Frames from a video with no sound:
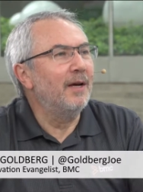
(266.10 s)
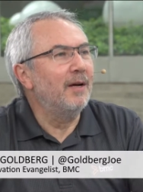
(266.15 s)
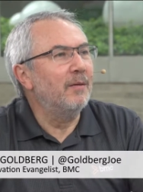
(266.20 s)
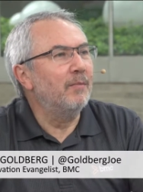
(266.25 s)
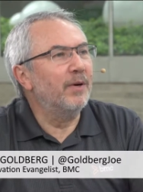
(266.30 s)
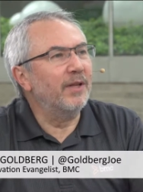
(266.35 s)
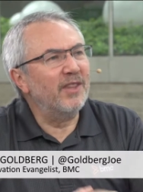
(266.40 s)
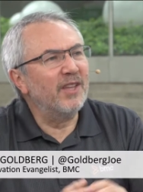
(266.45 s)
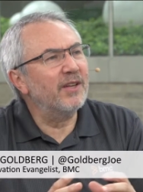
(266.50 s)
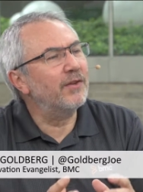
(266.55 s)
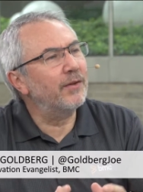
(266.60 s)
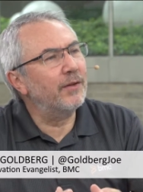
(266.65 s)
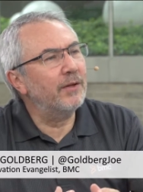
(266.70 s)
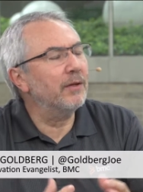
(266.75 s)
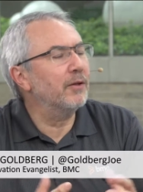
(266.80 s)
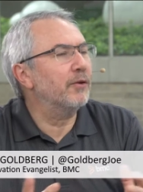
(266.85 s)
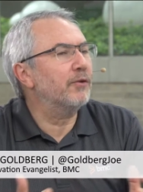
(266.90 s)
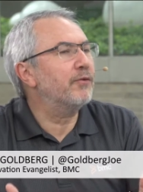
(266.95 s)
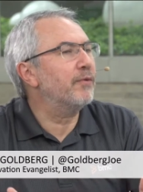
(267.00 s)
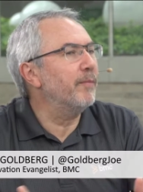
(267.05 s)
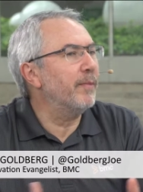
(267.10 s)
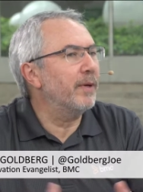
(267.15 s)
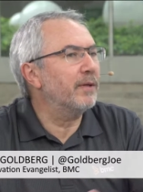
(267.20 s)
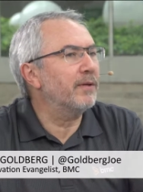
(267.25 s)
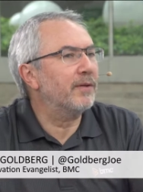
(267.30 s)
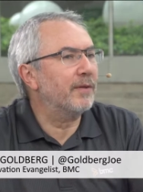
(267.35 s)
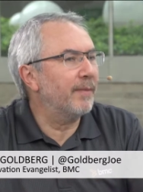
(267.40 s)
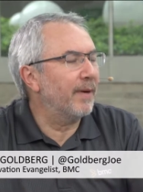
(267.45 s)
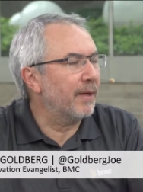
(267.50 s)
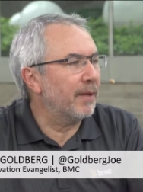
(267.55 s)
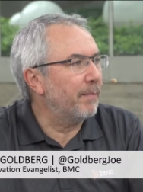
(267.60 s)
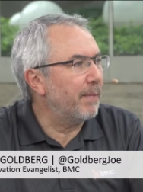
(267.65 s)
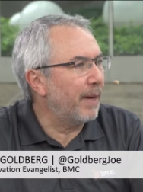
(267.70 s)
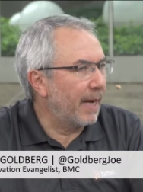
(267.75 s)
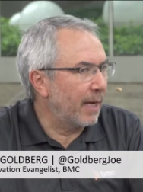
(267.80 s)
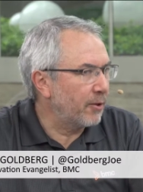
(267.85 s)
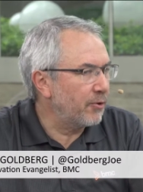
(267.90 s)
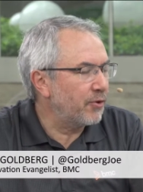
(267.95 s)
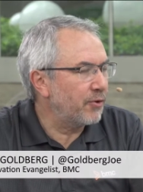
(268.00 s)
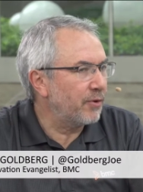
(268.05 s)
but there's still a tremendous amount of
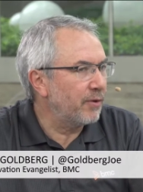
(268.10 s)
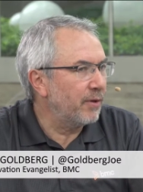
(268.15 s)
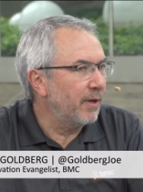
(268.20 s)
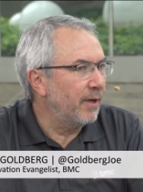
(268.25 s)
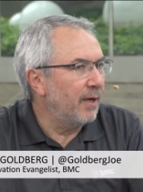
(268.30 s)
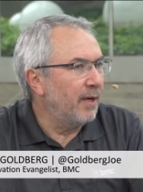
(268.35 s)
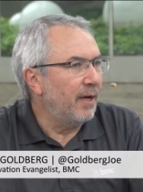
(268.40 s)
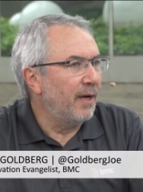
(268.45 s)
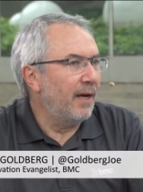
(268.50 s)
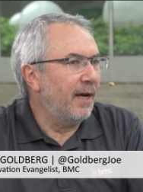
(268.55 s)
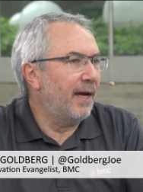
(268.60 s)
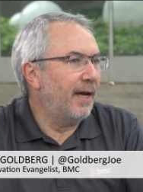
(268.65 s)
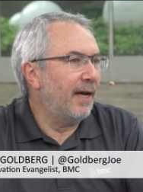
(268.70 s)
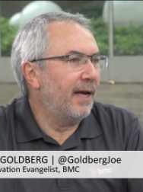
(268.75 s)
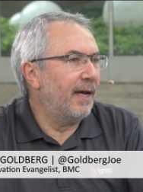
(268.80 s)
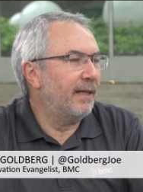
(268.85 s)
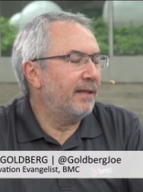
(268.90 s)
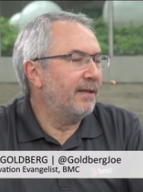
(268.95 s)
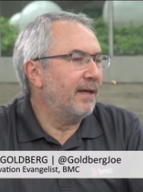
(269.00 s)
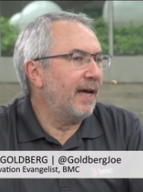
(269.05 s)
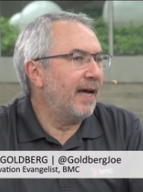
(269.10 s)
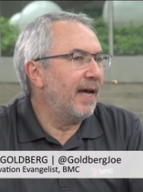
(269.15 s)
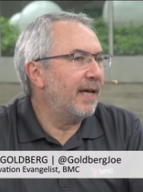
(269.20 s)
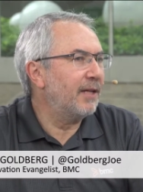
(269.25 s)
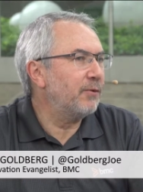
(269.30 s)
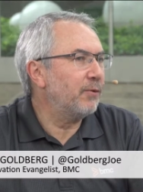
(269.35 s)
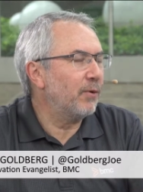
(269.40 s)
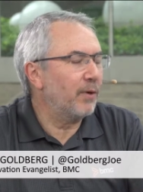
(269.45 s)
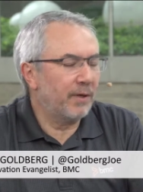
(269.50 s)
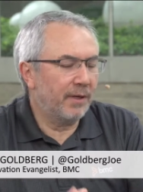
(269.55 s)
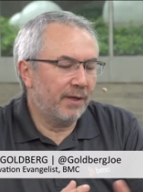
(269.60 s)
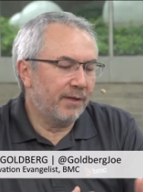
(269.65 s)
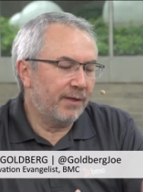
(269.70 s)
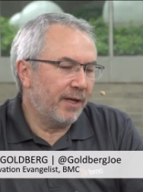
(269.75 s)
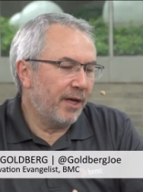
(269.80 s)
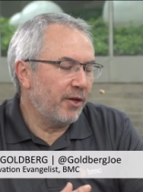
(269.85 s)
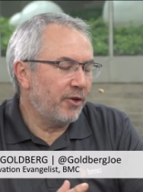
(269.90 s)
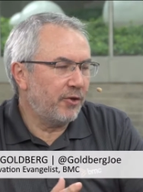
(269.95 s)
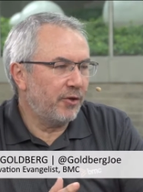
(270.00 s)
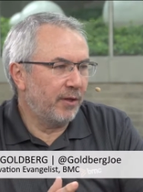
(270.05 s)
batch. And as
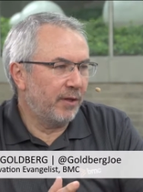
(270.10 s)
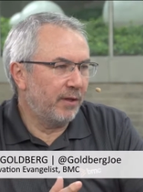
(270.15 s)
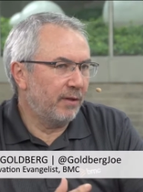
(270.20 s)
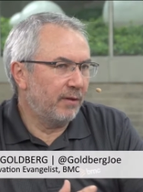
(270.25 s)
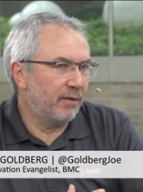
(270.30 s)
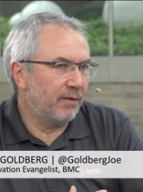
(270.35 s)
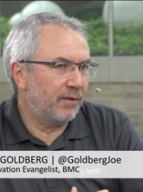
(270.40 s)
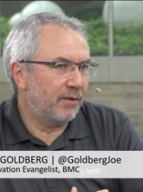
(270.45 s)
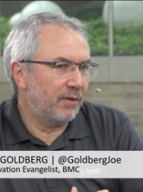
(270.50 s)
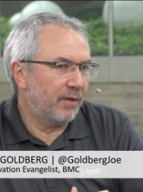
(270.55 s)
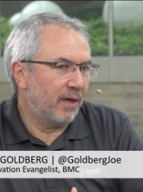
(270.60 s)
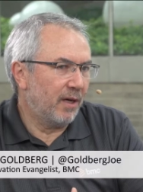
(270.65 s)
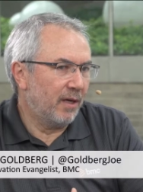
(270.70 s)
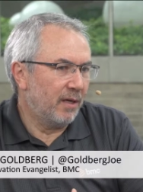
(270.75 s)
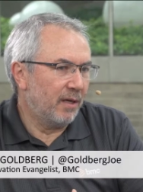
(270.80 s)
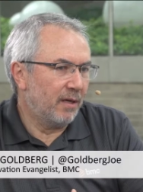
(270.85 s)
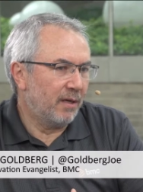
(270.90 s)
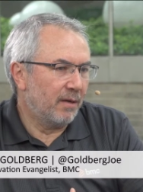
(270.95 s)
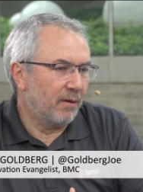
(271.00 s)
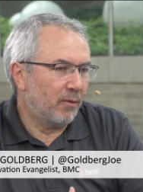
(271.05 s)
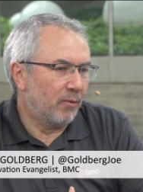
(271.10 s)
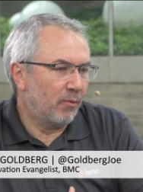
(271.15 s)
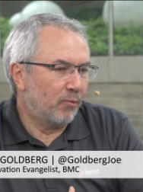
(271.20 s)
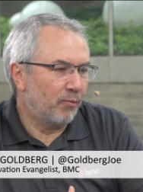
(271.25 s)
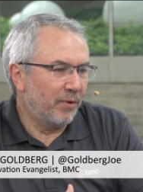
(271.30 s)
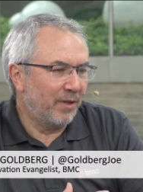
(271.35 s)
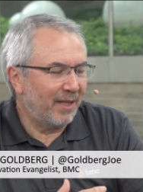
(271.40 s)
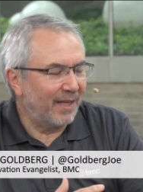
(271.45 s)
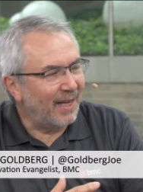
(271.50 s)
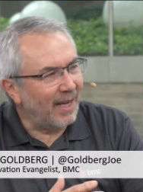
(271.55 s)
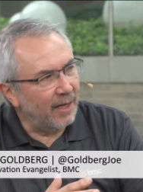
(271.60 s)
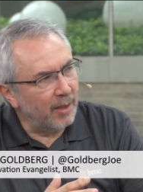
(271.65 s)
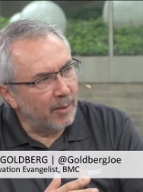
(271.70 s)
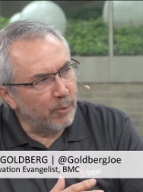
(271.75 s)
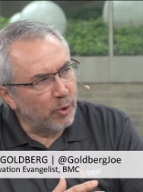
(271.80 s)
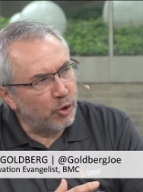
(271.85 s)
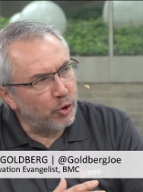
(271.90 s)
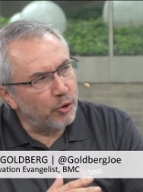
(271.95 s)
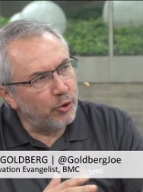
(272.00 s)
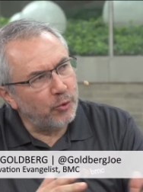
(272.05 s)
organizations uh, really kind of
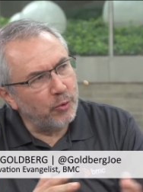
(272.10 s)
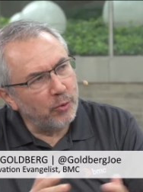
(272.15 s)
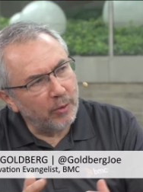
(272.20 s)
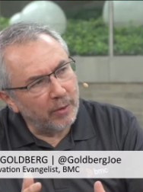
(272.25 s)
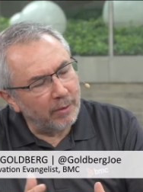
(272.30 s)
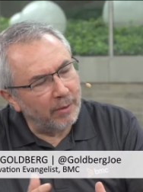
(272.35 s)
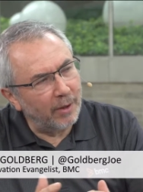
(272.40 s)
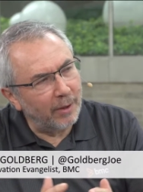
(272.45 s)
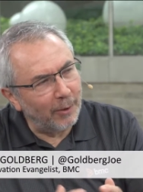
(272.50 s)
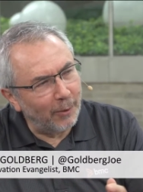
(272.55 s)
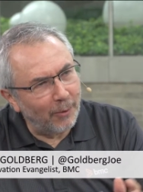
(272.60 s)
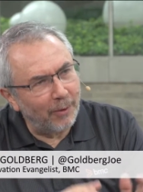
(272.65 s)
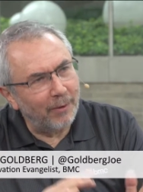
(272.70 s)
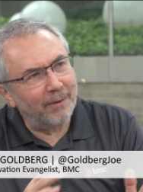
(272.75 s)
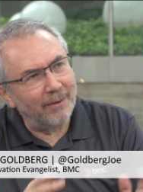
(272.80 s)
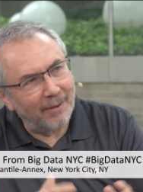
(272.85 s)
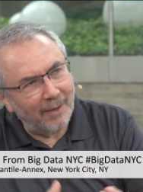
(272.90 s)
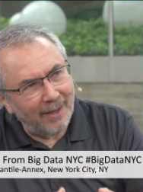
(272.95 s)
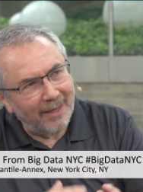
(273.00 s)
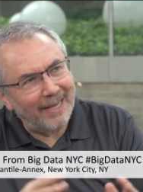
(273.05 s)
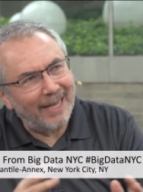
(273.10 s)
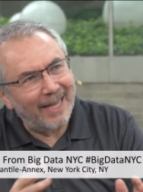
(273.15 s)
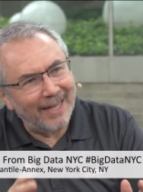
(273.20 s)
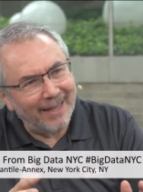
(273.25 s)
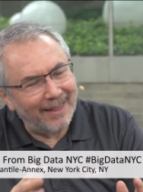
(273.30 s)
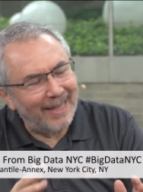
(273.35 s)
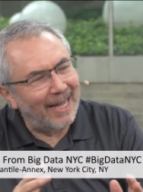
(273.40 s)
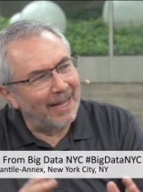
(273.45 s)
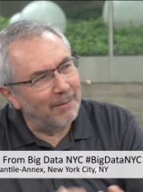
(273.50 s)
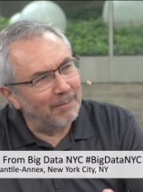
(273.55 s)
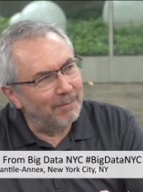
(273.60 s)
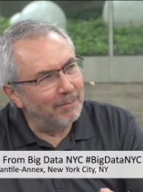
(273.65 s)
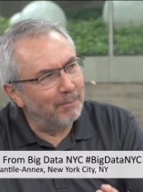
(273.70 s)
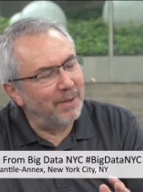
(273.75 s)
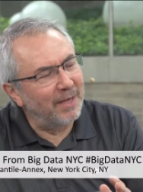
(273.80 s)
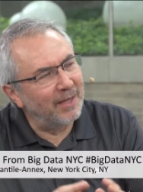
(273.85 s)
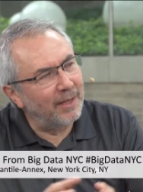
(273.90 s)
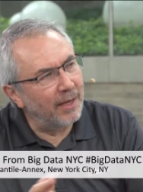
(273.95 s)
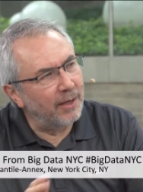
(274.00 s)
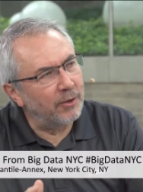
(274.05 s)
mature along, again, that
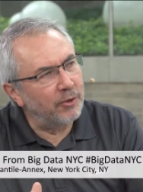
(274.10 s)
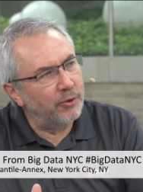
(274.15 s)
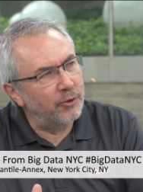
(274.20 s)
big data